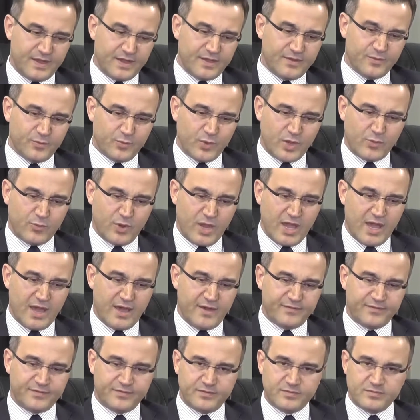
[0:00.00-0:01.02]
We
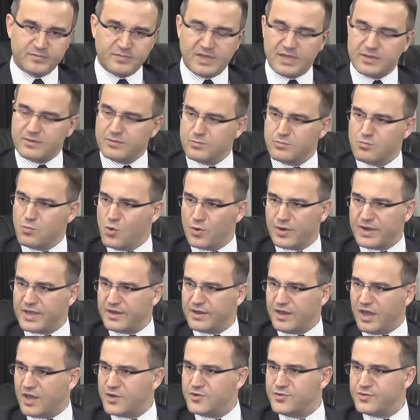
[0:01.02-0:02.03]
have more than
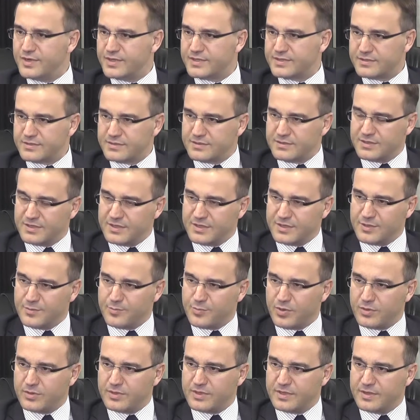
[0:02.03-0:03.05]

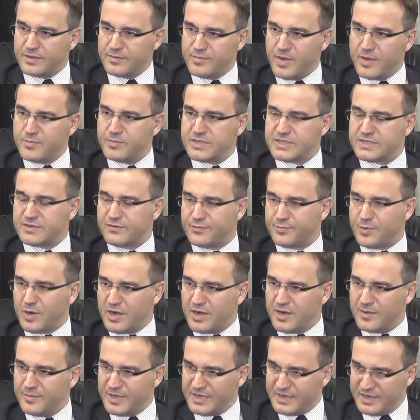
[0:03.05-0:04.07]
100 members of
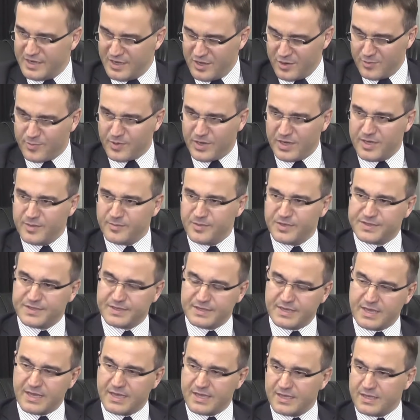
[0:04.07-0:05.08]
parliament in our parliament
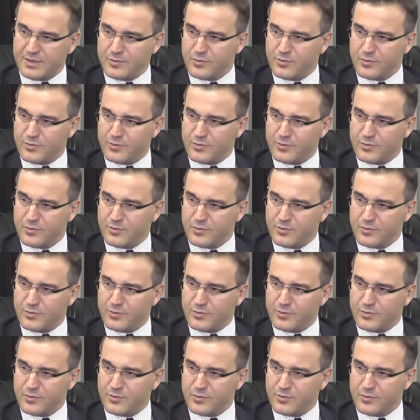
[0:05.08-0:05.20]
today.